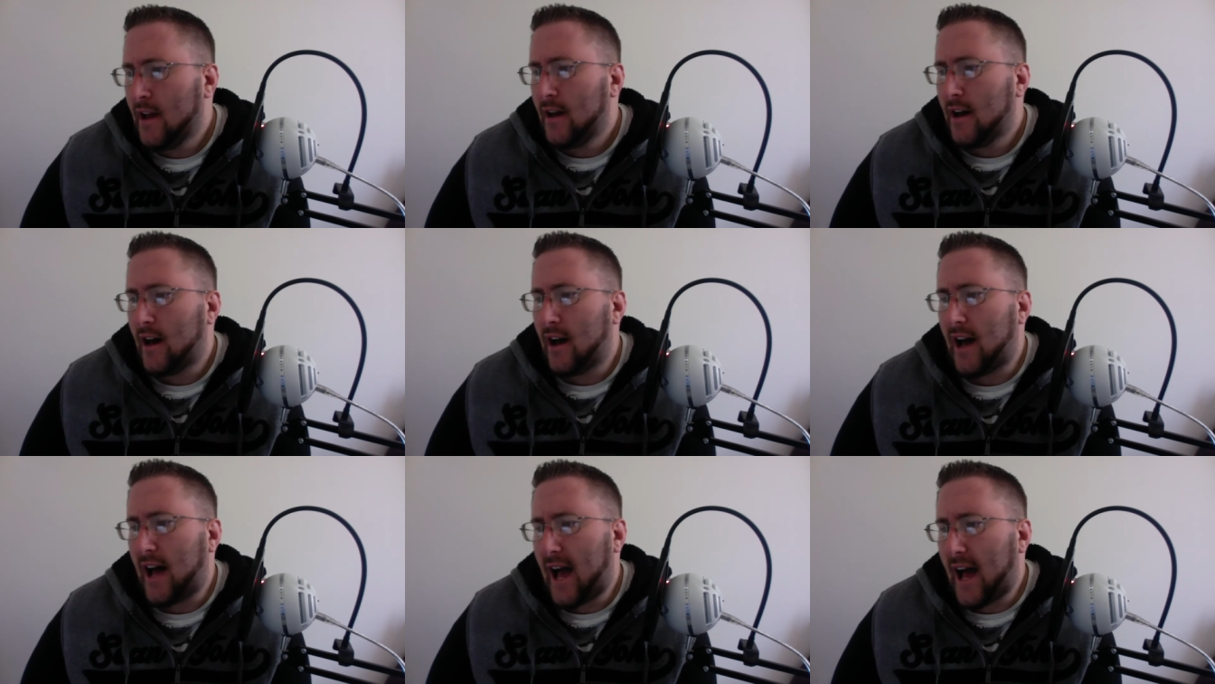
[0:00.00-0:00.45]

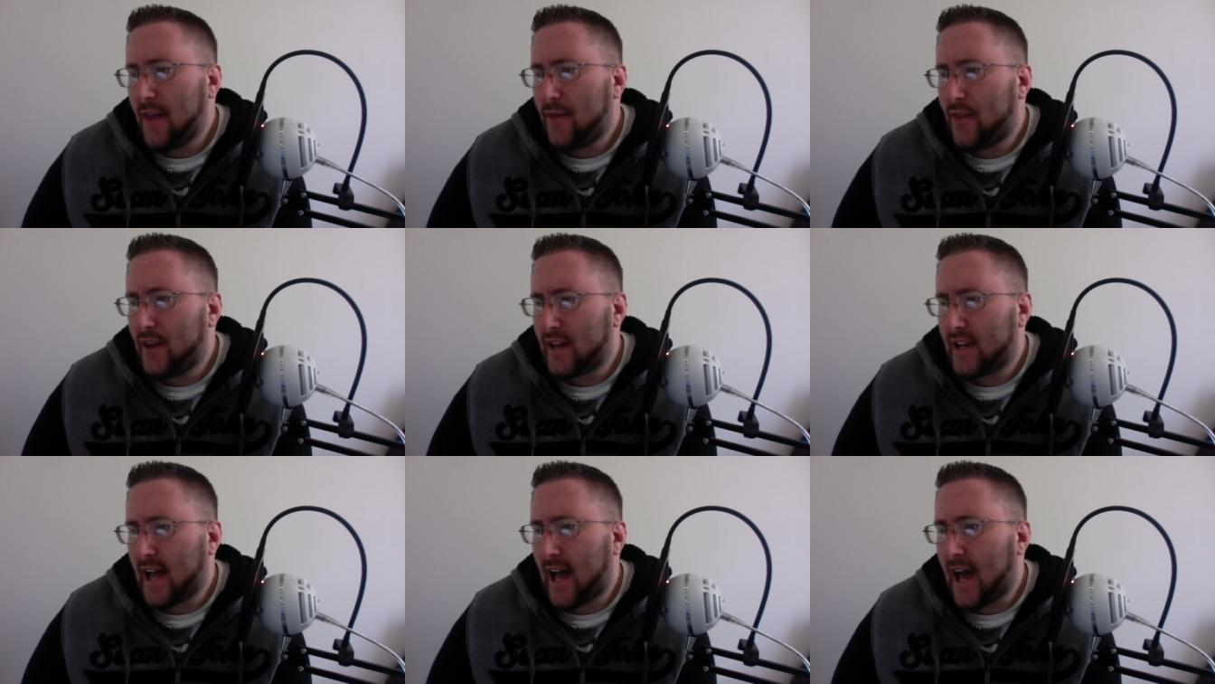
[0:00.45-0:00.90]
Uh, I
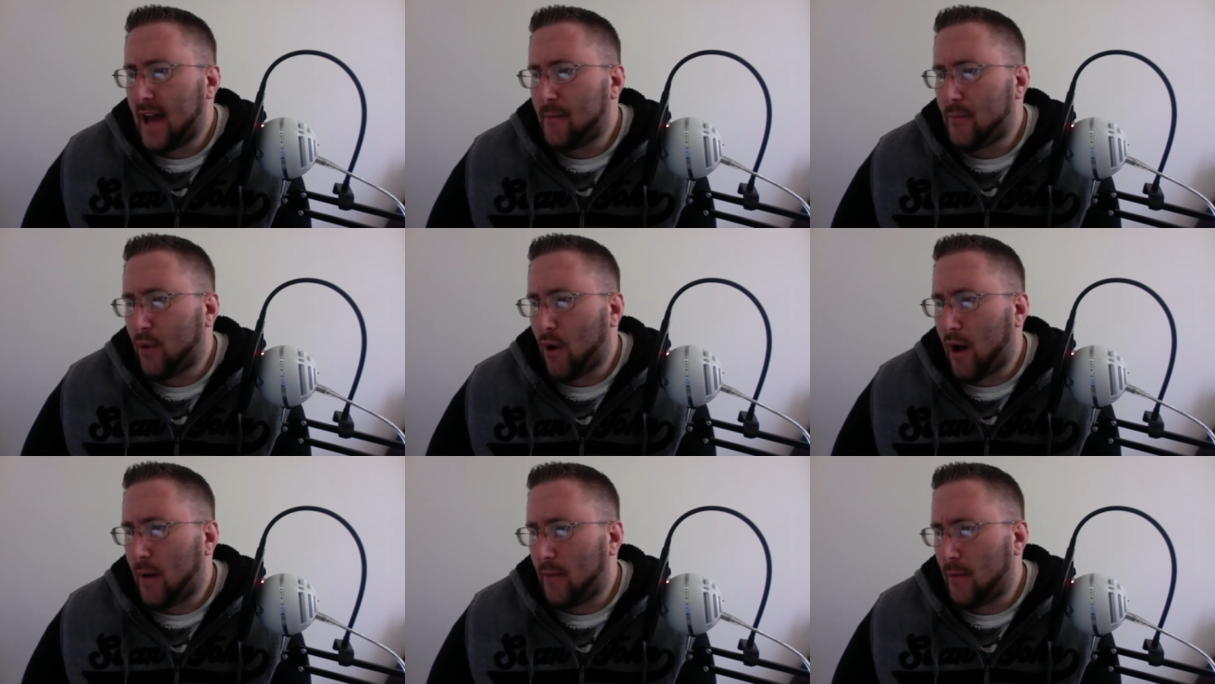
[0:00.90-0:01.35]
think I'd
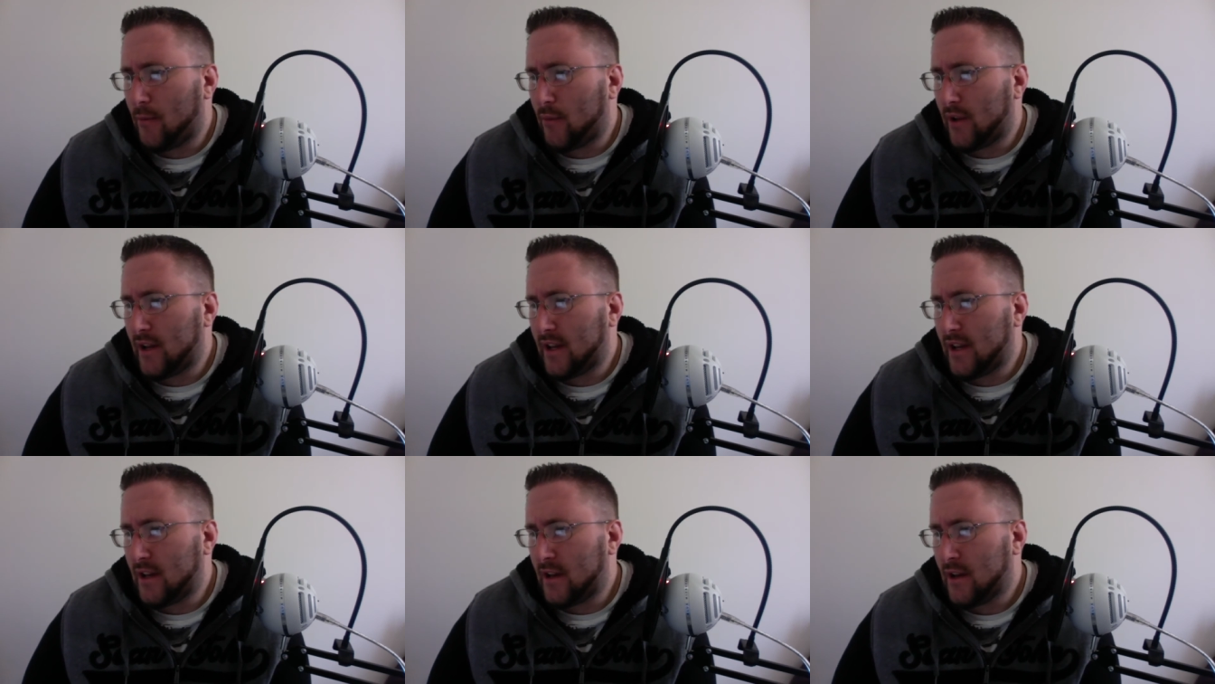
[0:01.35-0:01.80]

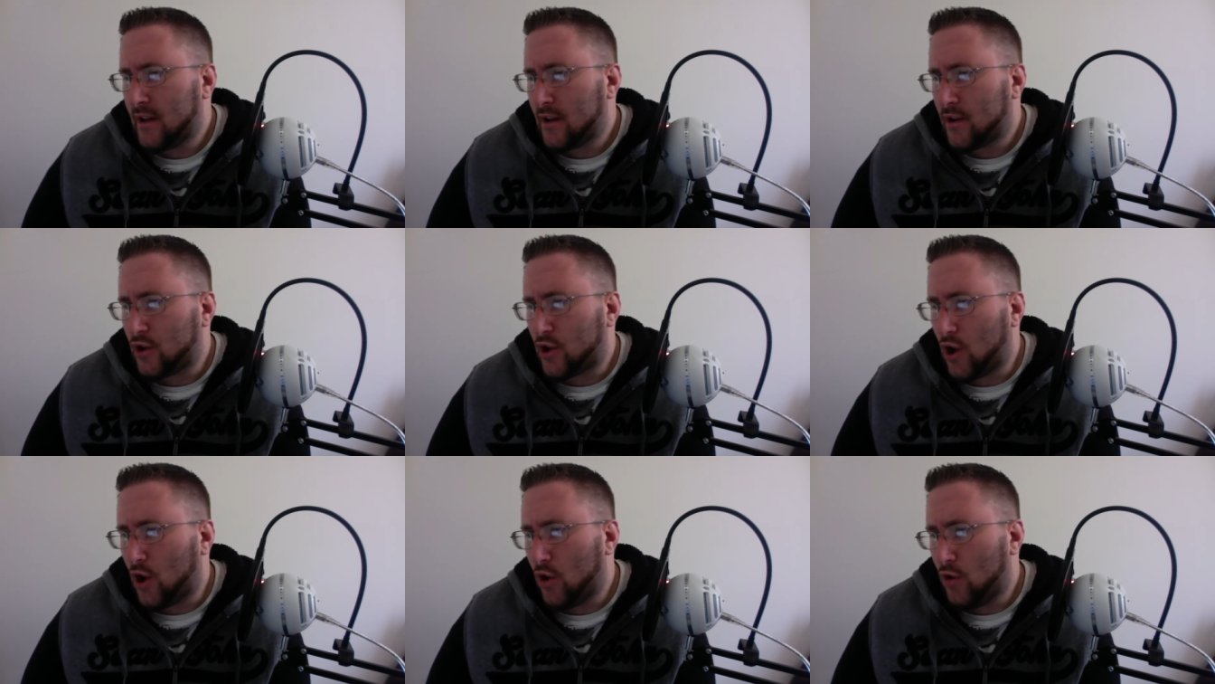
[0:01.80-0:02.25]
probably
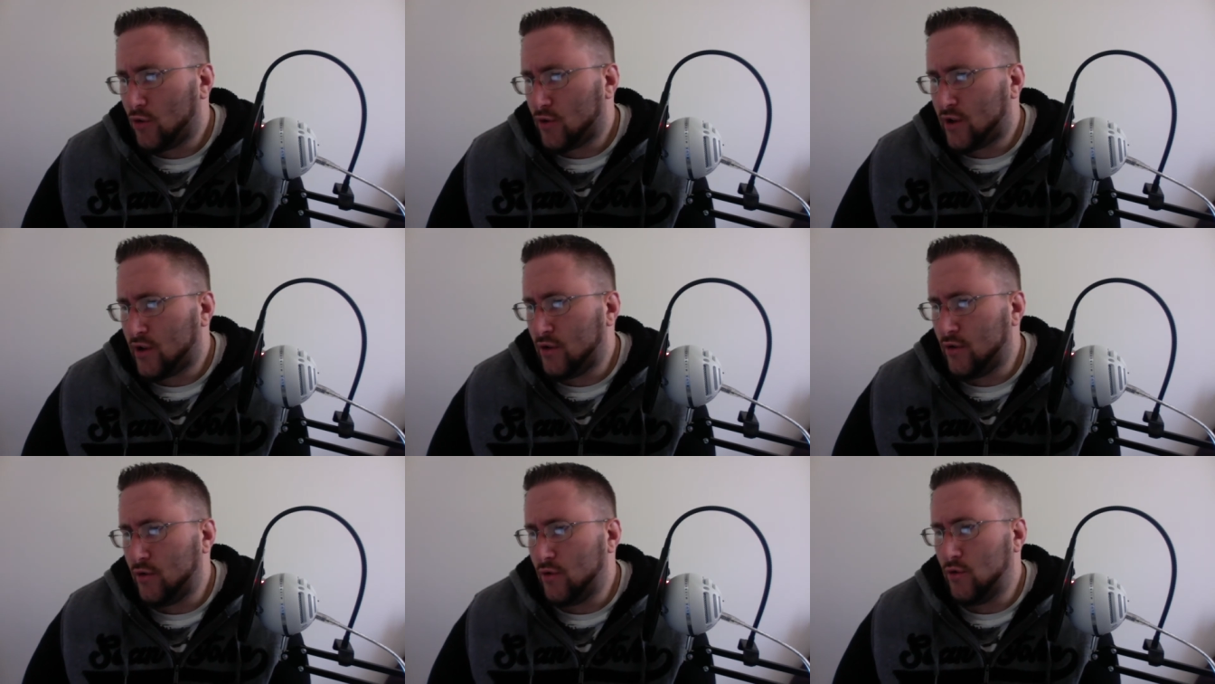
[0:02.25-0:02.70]
go
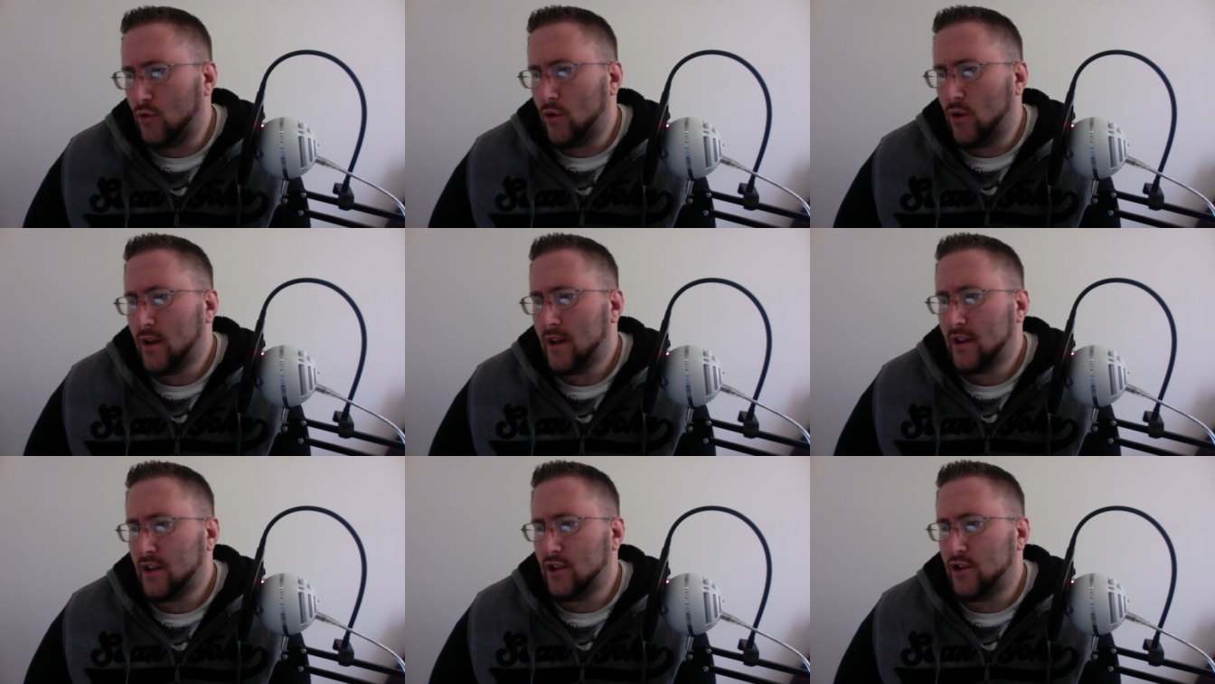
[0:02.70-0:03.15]
to
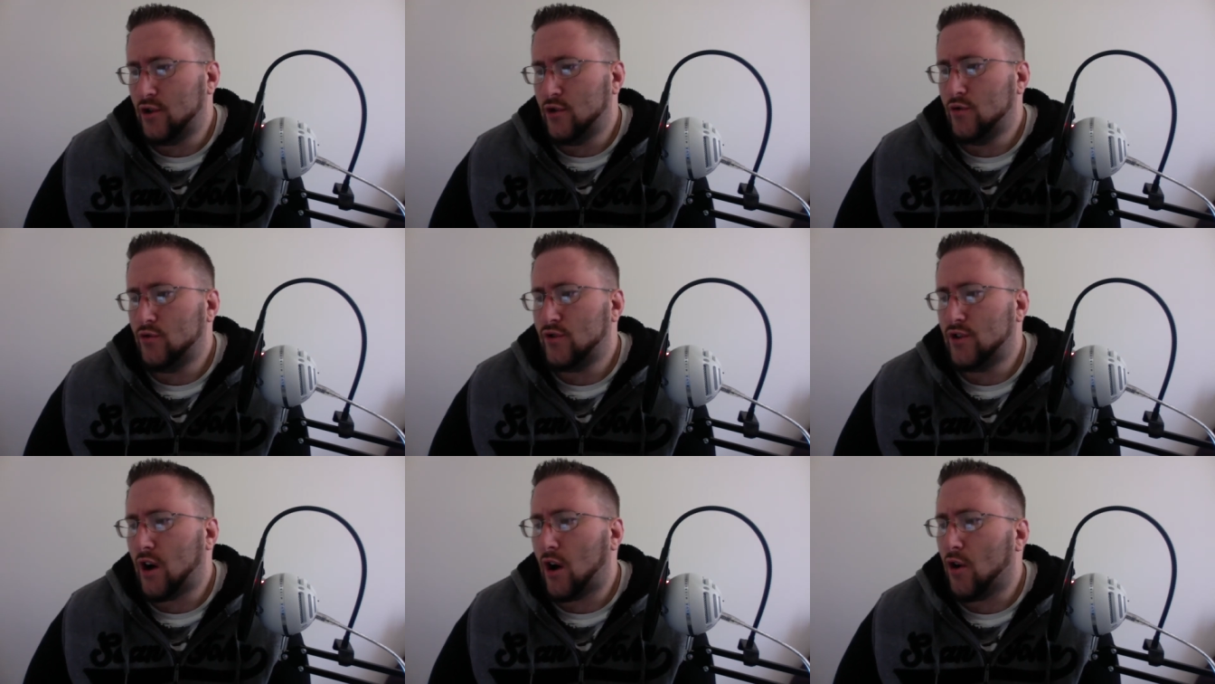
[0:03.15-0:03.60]

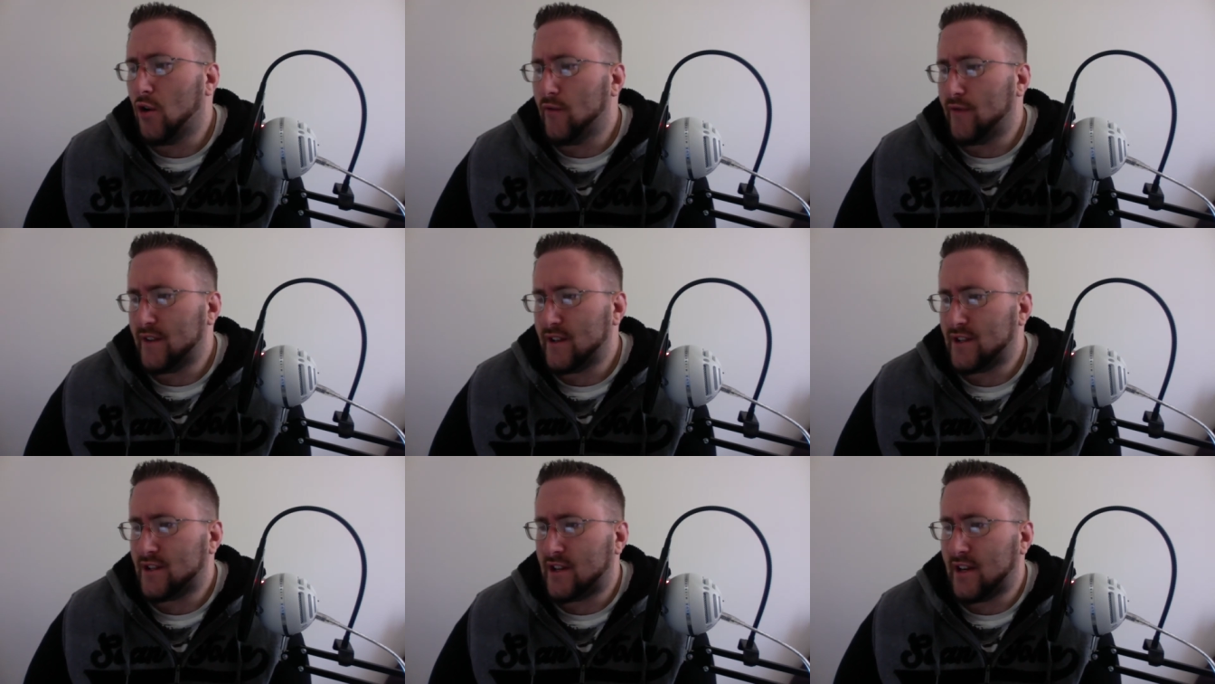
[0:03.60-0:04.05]
Yu
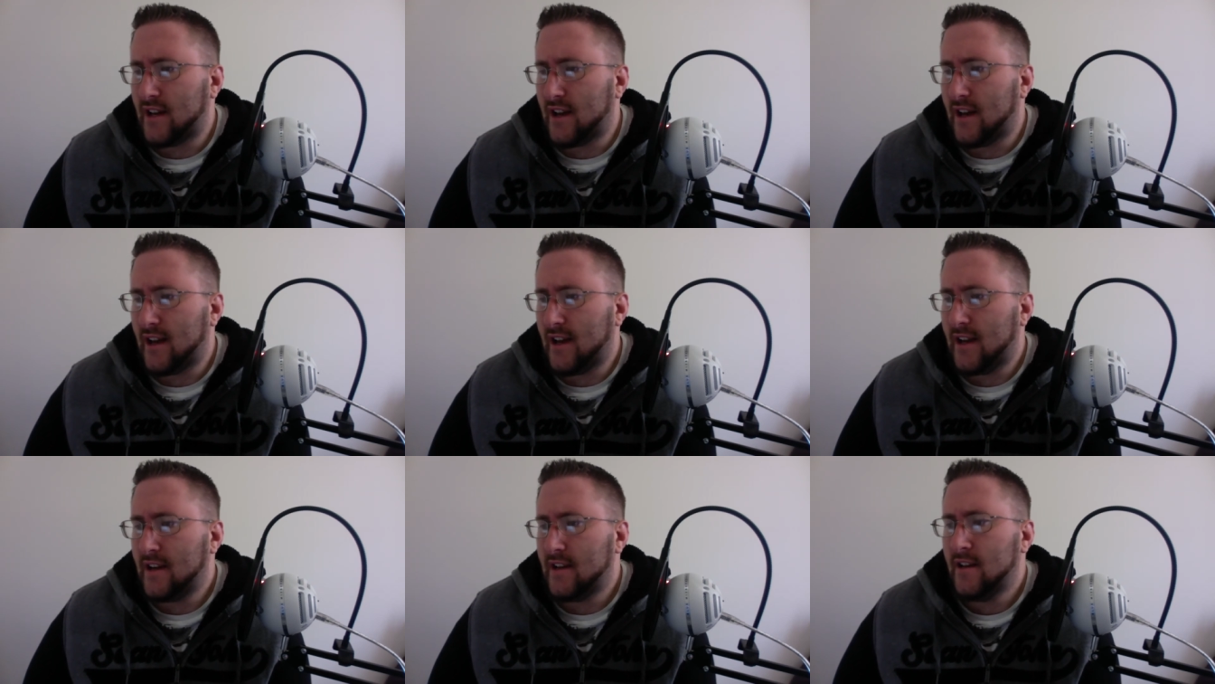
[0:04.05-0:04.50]
Darvish
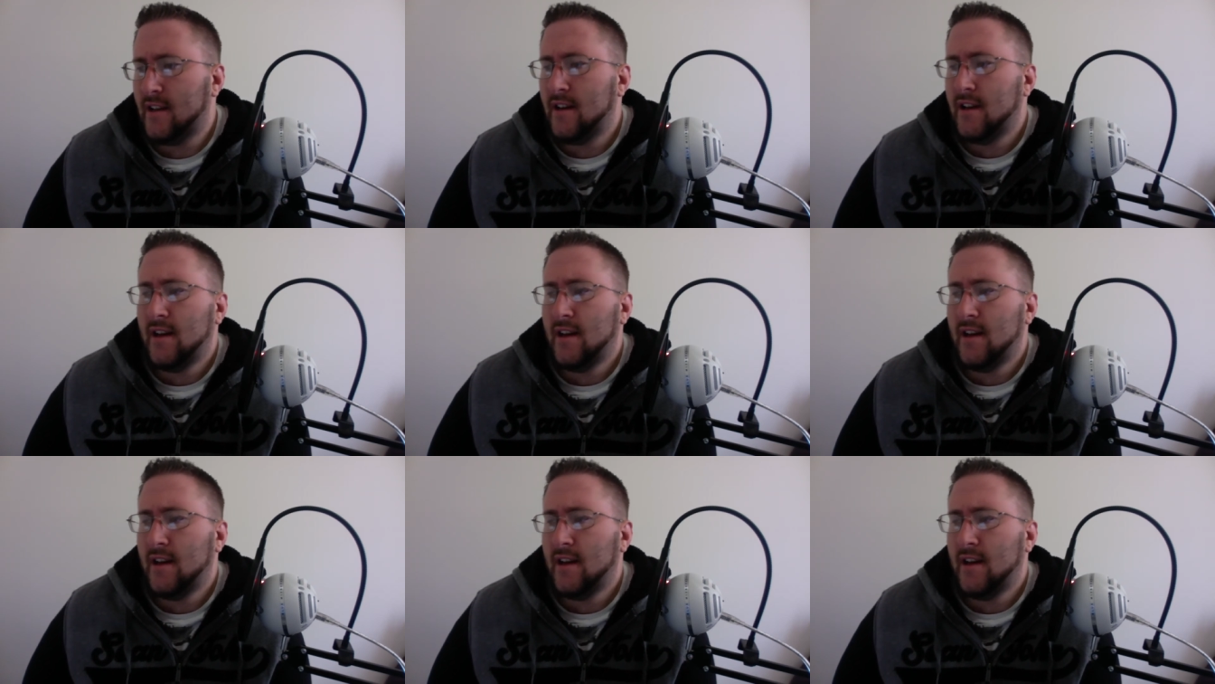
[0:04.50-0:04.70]
tonight